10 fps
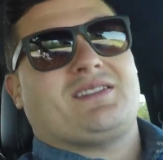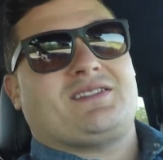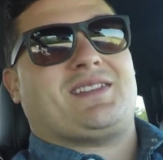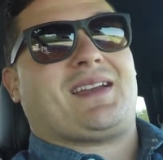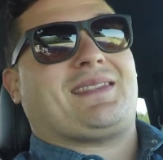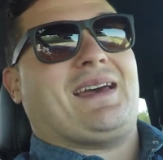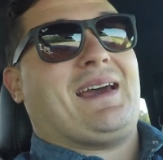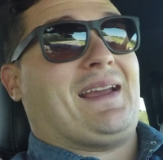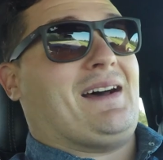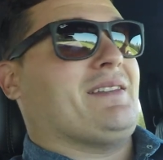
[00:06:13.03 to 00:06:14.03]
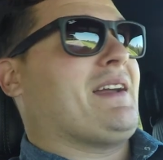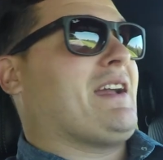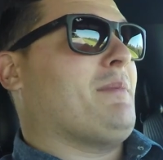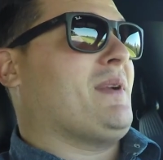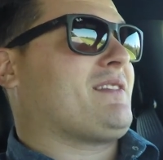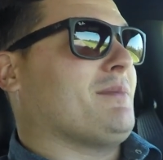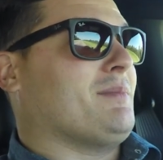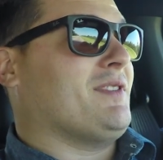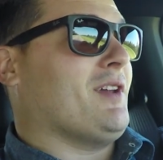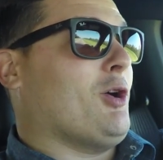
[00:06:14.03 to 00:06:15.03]
Check that out. That guy makes
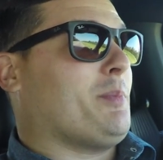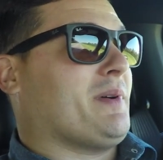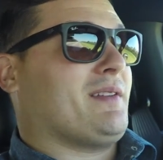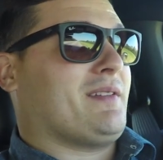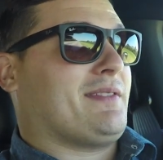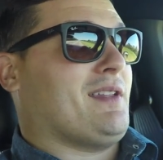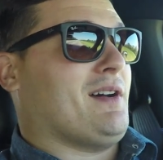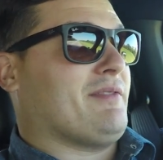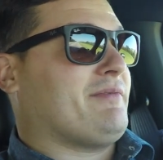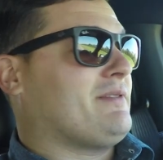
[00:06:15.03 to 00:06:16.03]
some dope stuff.